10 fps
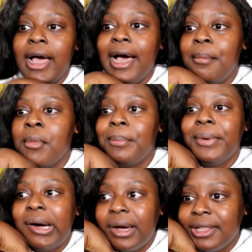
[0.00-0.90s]
Um,
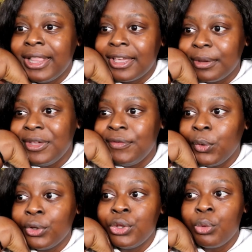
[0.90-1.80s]
but like, if
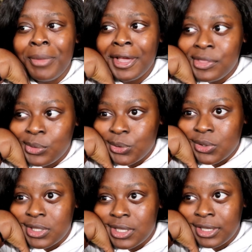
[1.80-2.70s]
you want to know my
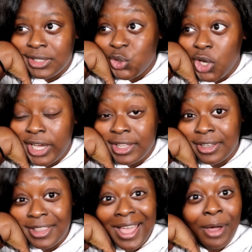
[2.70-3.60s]
thoughts on the
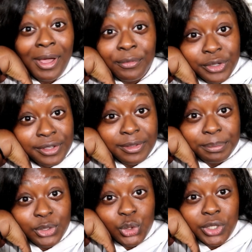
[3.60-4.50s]
China and how Africans are
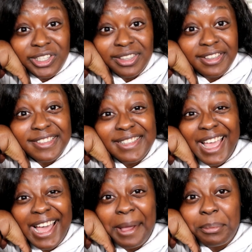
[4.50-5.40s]
being treated, I think it's
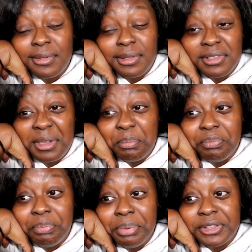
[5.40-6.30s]
absolutely
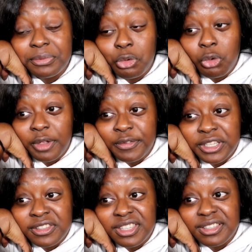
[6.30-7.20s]
abysmal. I
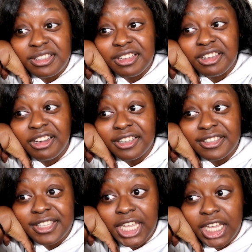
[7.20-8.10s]
think it's
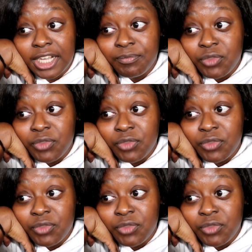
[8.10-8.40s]
disgusting,